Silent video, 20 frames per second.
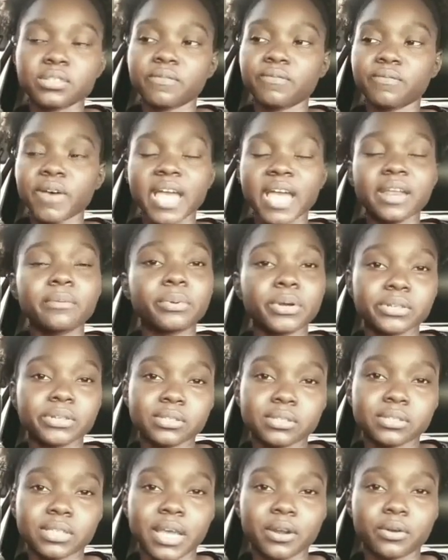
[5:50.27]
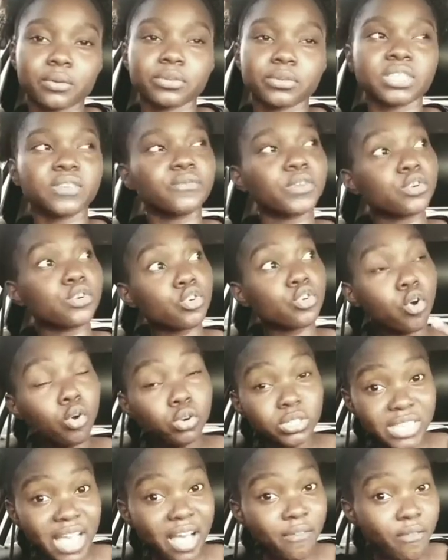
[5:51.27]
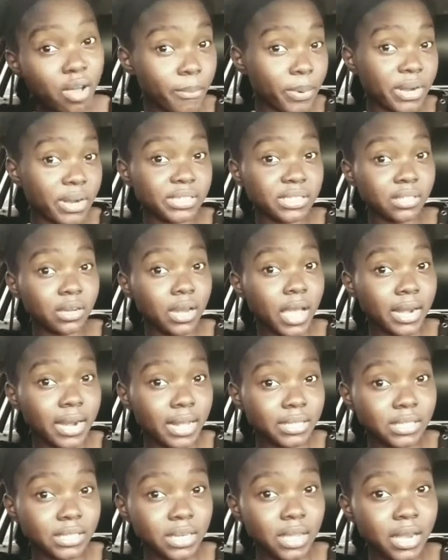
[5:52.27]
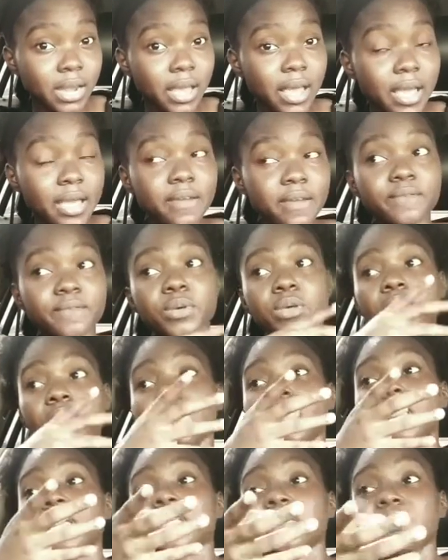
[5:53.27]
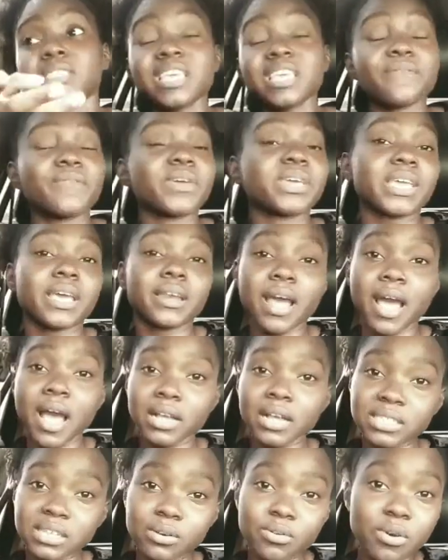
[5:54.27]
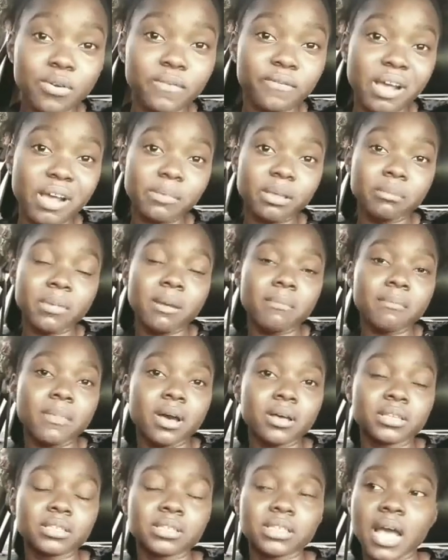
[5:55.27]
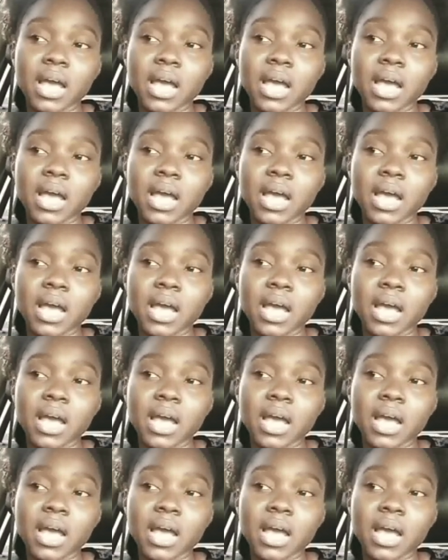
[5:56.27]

So find persons like those. If you don't have a person like that in your life, see if you can ask around family members.